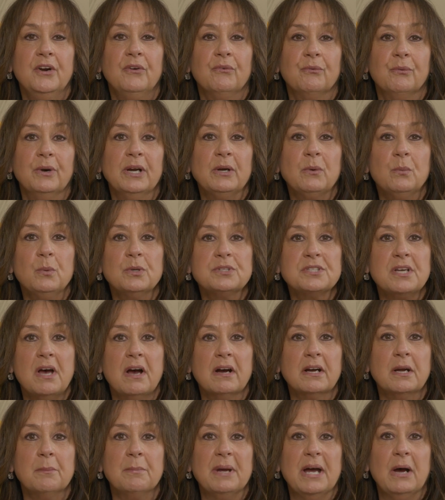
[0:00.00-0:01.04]
Rick will
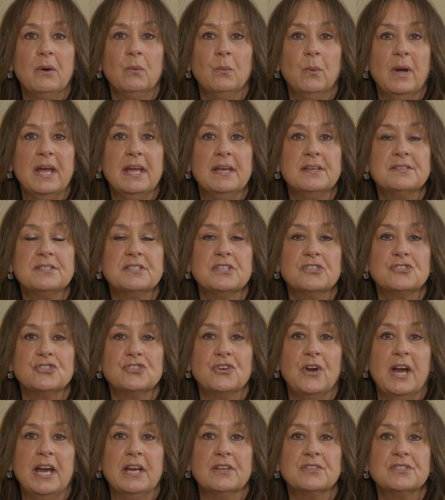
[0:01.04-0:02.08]
talk about ways to
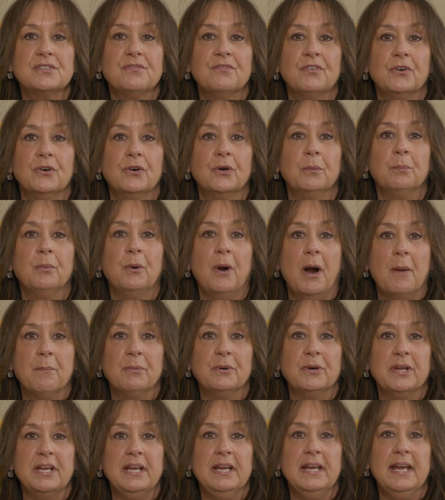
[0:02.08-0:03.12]
transfer
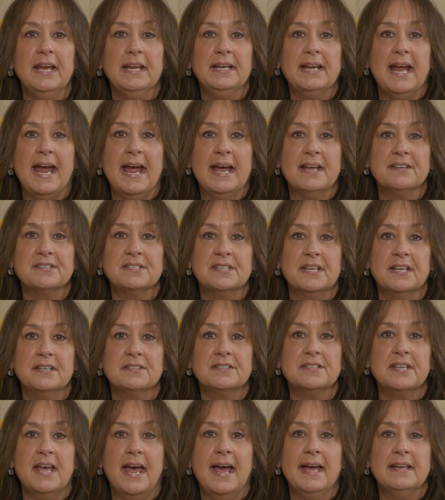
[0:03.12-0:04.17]
property and
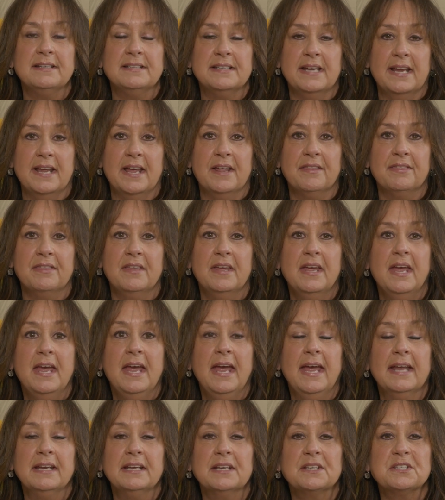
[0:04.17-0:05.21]
assets at death
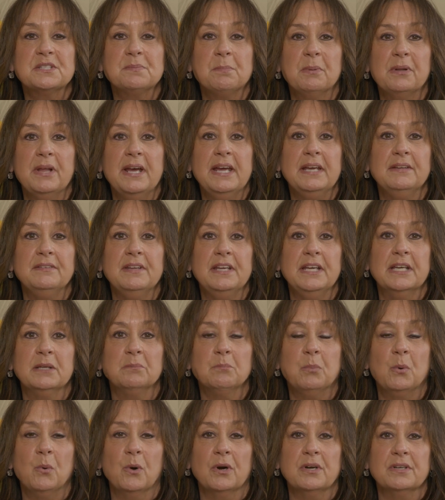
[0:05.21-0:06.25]
and explain the
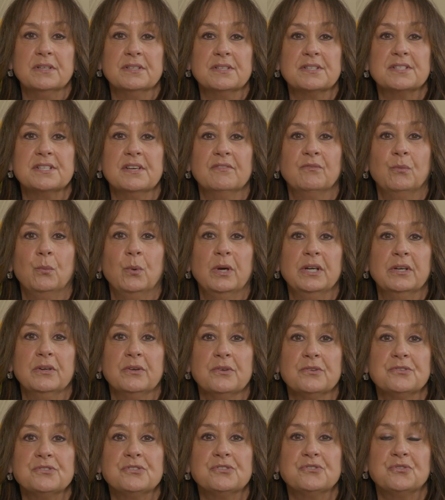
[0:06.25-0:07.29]
importance of
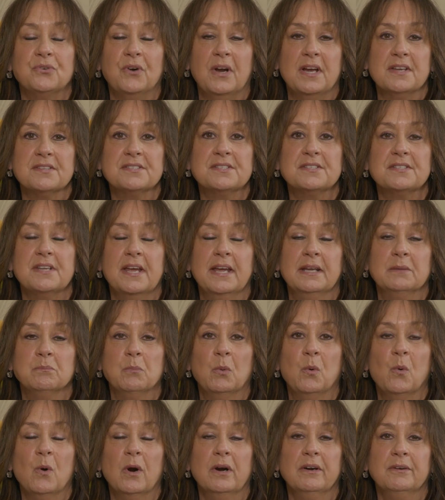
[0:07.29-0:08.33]
wills, trusts, and
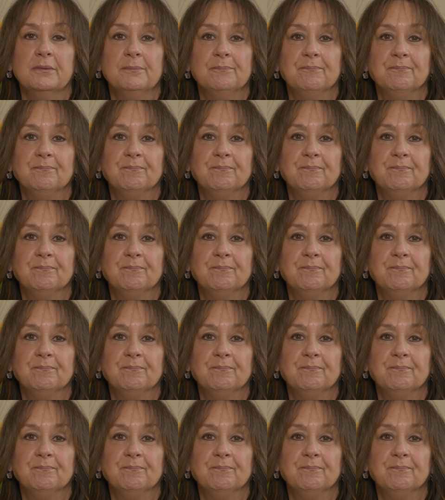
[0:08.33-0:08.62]
more.